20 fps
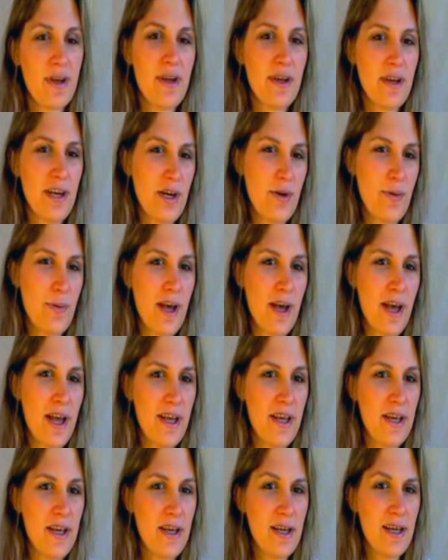In a
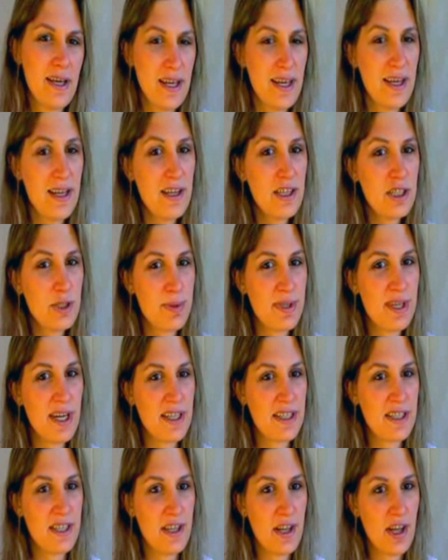way, it is
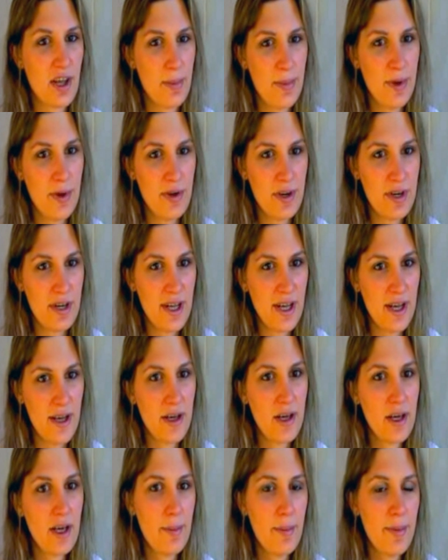protecting the community,
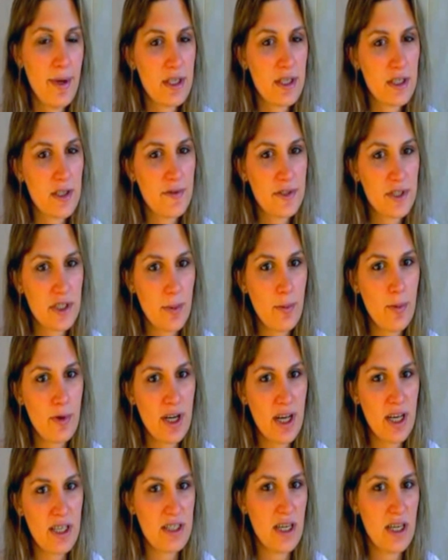because if someone
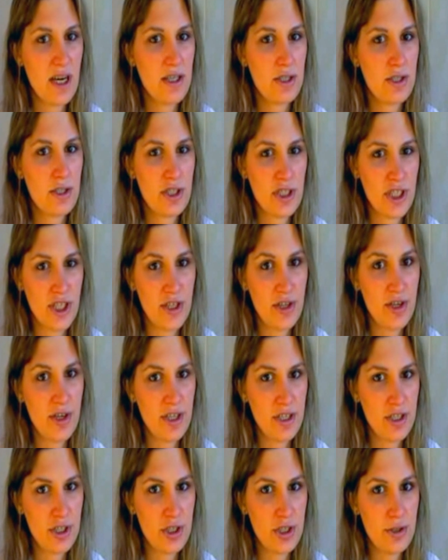has non-gendered
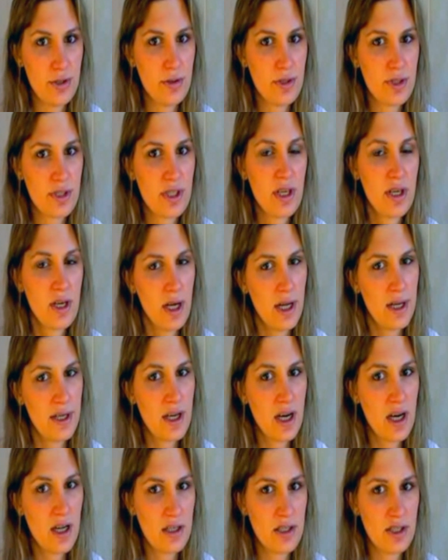issues and
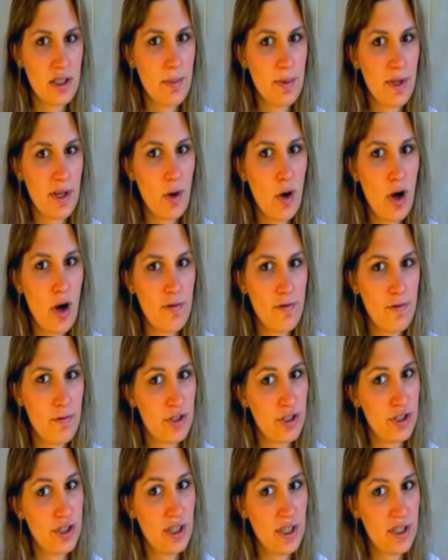cuts something off
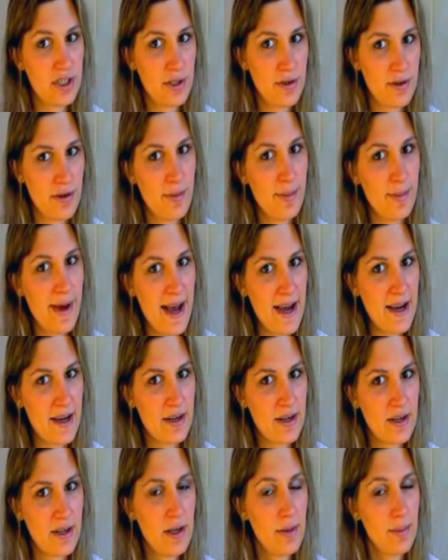which doesn't grow back,
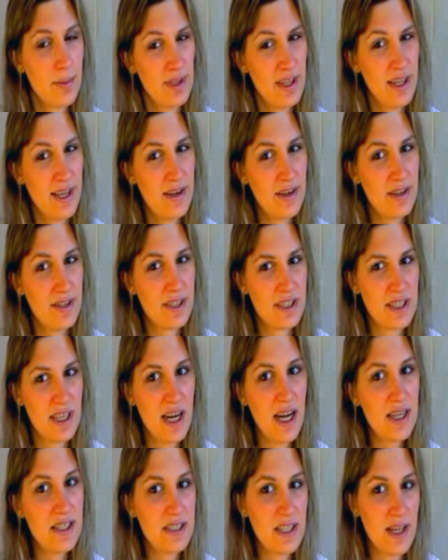but later
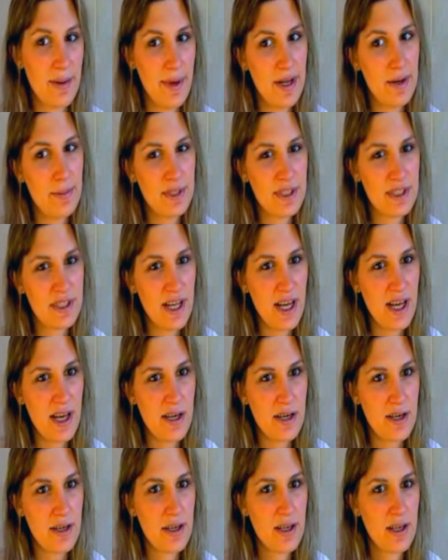decides they made a
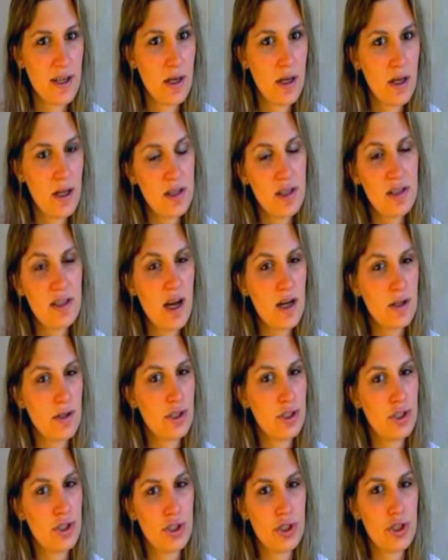mistake, the
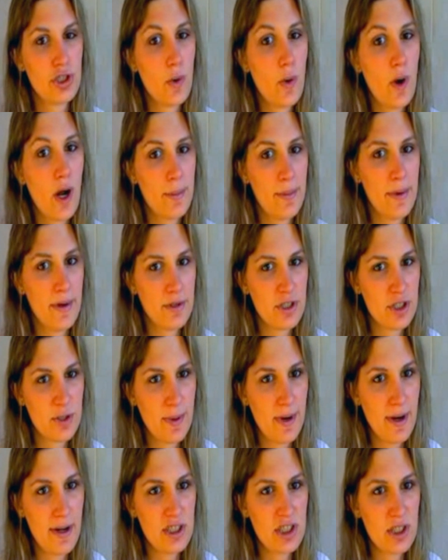doctors just don't want to be
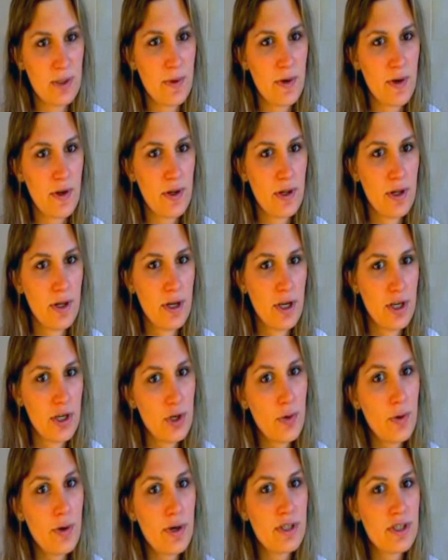responsible,
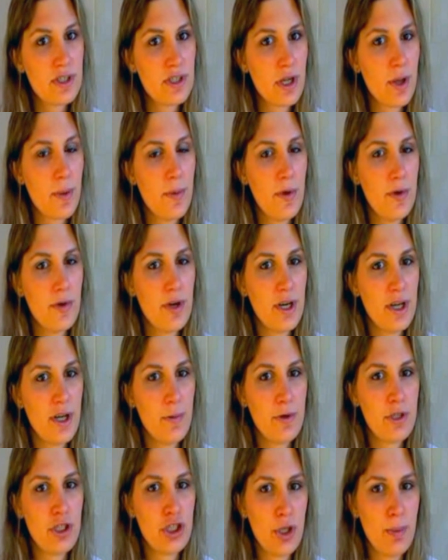nor does the community
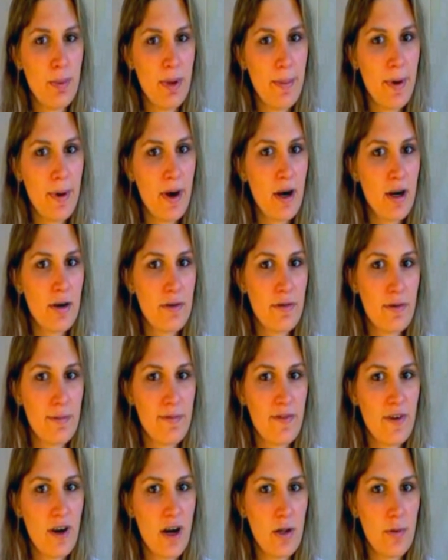wish to be barred from
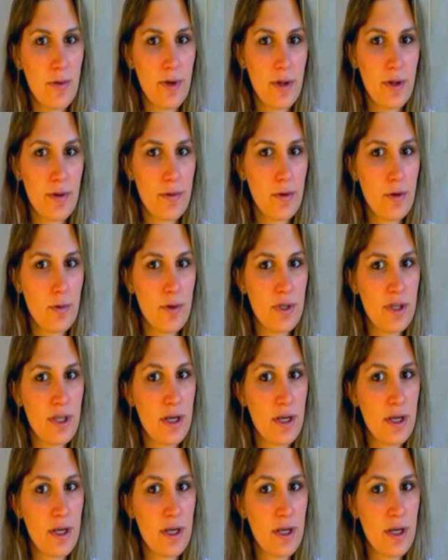following through with